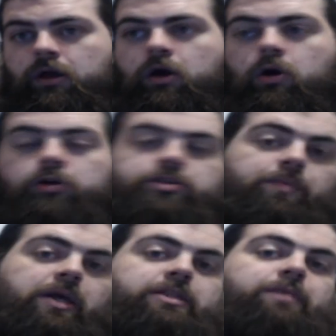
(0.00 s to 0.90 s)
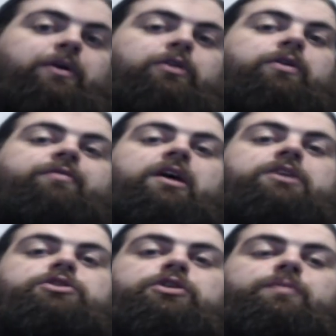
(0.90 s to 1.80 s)
Or sometimes they might not even
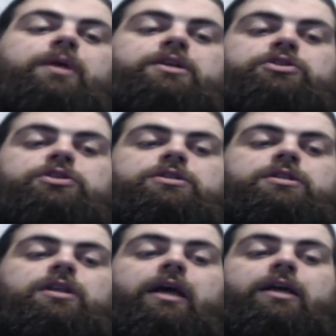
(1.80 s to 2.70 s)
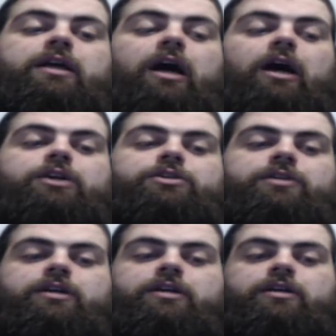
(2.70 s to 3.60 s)
ask you, they might just like
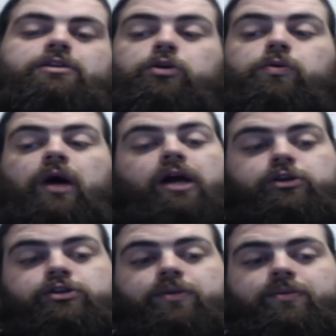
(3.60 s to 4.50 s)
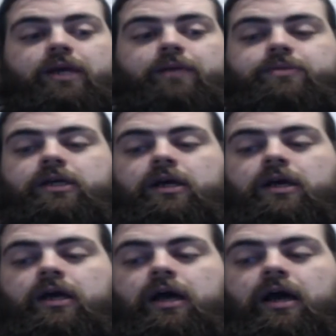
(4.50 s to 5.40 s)
casually do what I do sometimes.
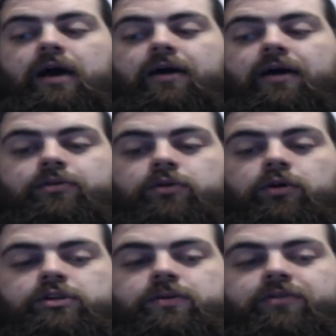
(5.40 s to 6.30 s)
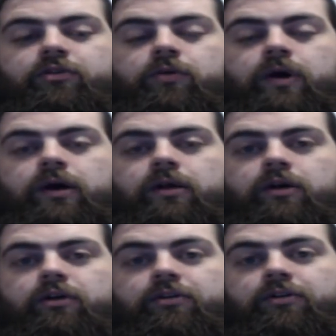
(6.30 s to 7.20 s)
If I'm talking to someone for a while,
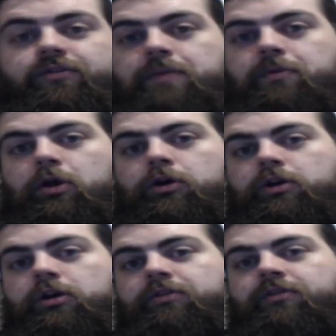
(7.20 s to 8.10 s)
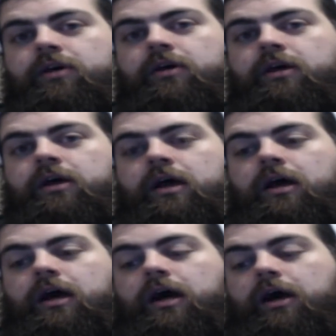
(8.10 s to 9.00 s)
or if I'm logging off,
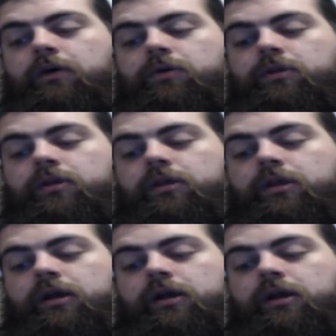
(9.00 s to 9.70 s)
I will